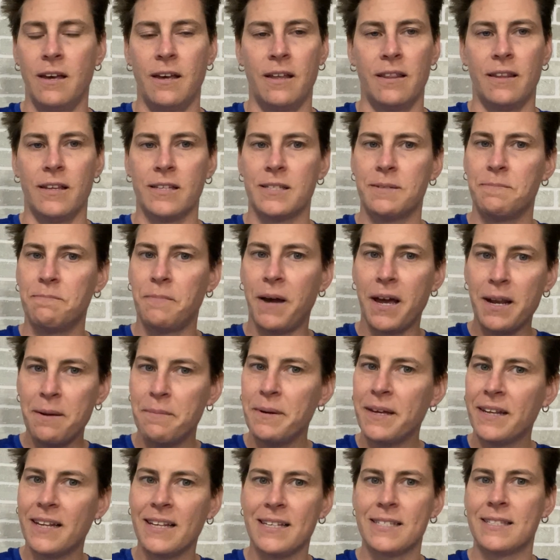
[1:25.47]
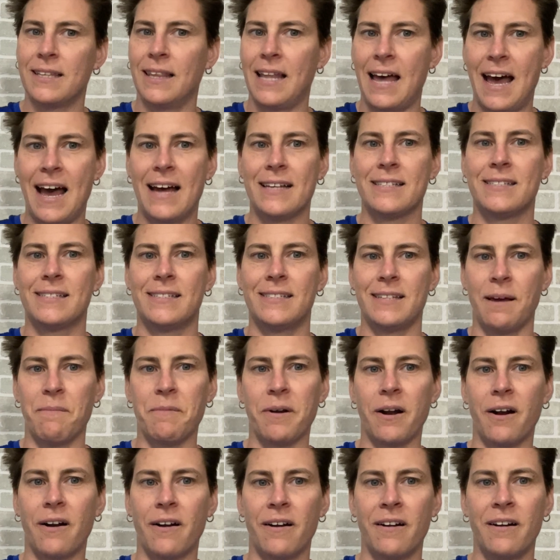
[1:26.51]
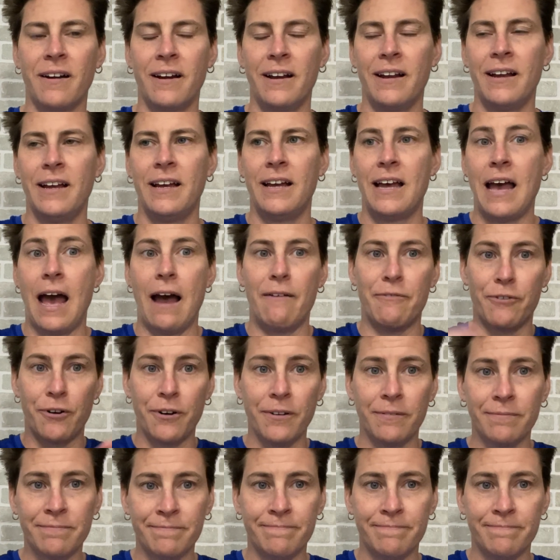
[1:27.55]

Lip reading: This might have been his last seminar ever.